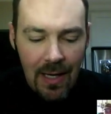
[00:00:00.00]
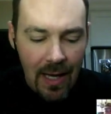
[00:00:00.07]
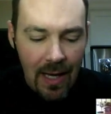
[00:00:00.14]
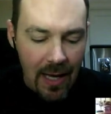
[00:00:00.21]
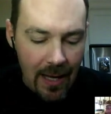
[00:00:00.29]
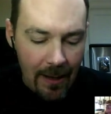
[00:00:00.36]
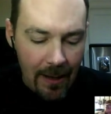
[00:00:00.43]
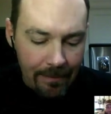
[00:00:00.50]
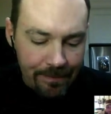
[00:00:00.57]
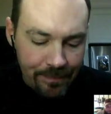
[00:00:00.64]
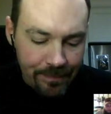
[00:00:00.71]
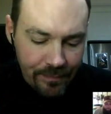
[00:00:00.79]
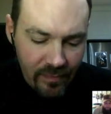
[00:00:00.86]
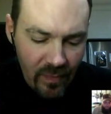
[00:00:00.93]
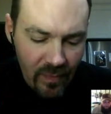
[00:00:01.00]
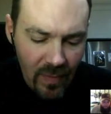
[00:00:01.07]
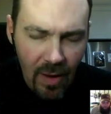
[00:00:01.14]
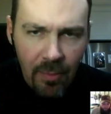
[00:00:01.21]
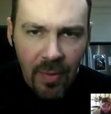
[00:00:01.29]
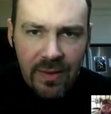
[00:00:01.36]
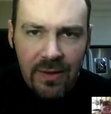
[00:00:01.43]

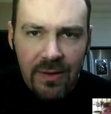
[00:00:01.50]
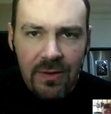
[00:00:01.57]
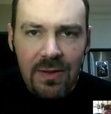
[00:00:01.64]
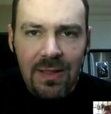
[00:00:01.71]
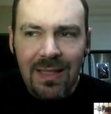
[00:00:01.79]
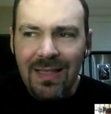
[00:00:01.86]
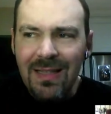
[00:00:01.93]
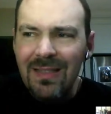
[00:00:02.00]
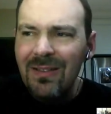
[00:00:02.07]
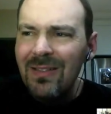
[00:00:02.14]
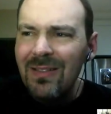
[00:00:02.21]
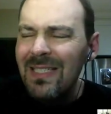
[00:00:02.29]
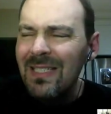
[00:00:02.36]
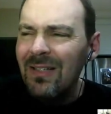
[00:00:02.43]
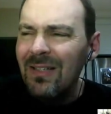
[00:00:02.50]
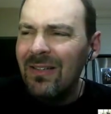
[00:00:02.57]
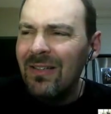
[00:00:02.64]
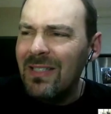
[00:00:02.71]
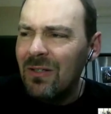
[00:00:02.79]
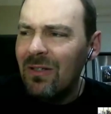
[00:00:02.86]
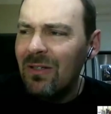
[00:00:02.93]
But there is still
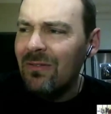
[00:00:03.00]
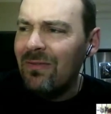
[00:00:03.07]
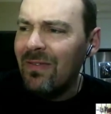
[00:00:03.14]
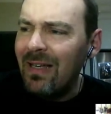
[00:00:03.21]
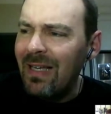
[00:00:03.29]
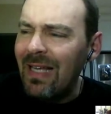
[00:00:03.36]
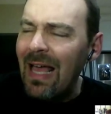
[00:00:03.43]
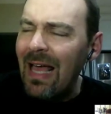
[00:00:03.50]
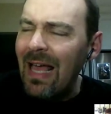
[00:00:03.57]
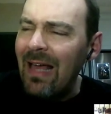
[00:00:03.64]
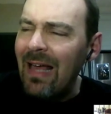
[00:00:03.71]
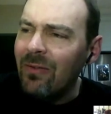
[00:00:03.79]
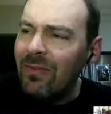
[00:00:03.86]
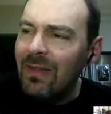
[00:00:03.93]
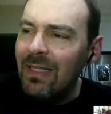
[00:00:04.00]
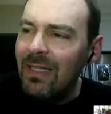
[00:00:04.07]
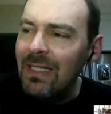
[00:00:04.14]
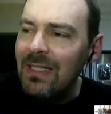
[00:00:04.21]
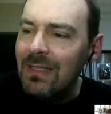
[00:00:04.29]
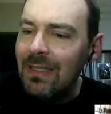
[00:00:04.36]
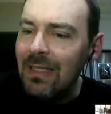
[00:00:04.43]
this sort of, I don't know,
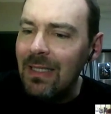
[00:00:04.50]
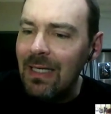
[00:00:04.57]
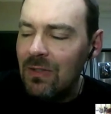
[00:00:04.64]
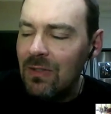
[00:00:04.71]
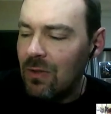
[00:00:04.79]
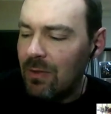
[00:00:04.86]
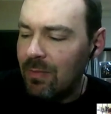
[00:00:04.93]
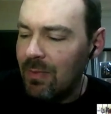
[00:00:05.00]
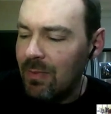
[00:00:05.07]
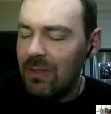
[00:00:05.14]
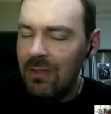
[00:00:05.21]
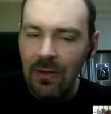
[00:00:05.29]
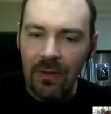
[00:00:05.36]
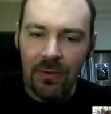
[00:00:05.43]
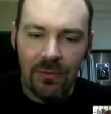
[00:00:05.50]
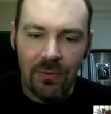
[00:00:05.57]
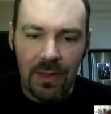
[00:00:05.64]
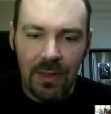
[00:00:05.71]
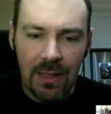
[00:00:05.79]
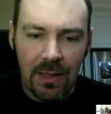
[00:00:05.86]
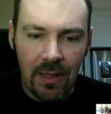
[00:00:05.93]
this kind of struck me too. I was
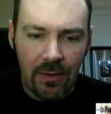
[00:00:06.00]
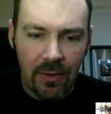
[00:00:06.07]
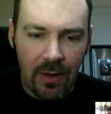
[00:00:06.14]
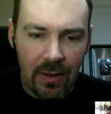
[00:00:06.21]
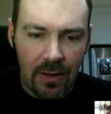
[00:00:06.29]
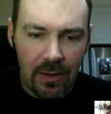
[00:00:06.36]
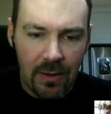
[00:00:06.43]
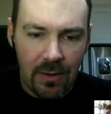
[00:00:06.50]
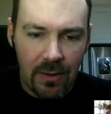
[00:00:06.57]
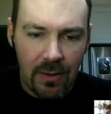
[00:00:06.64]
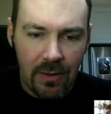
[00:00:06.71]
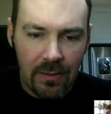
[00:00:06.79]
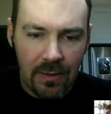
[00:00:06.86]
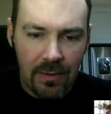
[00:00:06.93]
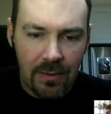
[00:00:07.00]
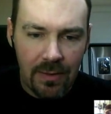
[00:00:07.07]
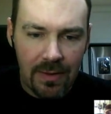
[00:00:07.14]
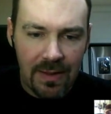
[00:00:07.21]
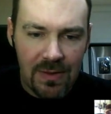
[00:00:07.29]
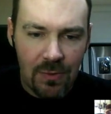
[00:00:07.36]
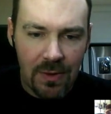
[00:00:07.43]
reading another article,
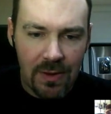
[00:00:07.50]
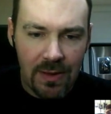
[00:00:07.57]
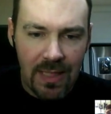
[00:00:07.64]
and this one